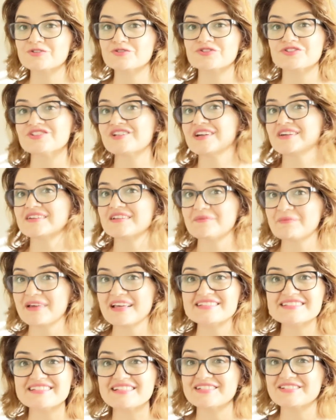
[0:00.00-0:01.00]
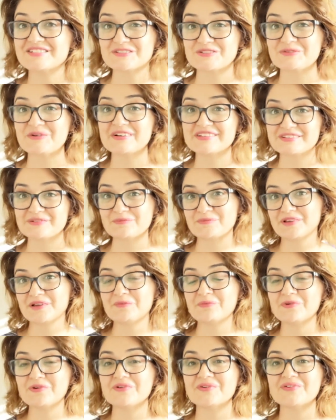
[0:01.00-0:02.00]
to share the message to other
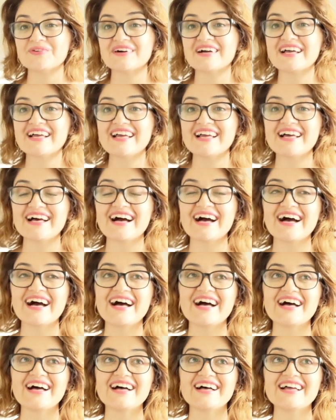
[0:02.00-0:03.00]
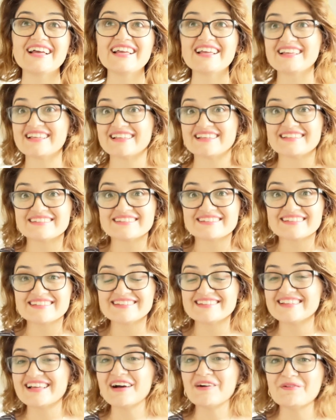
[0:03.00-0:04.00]
people, and
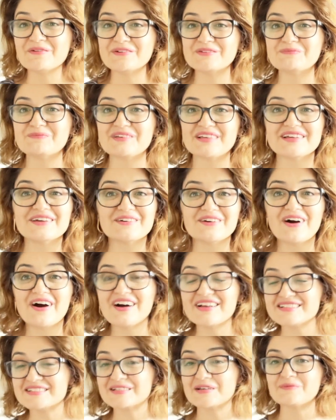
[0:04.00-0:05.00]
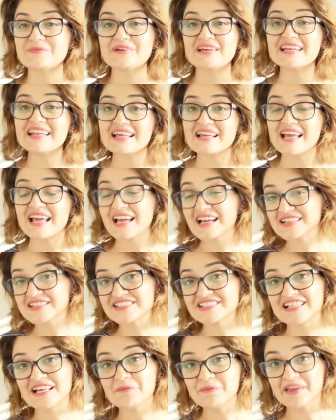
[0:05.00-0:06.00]
that would be awesome." And
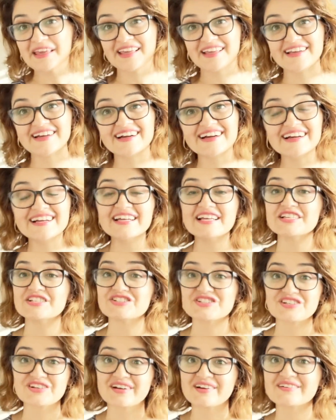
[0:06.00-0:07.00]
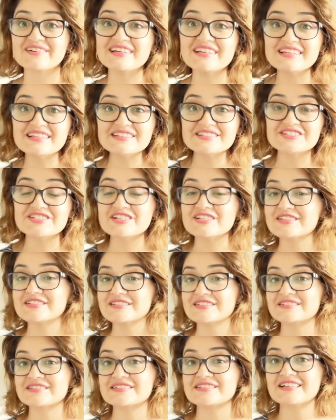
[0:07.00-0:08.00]
actually I'm here sharing
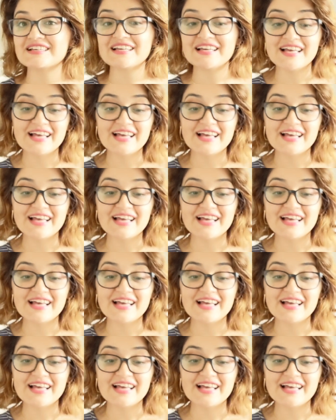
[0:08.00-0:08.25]
just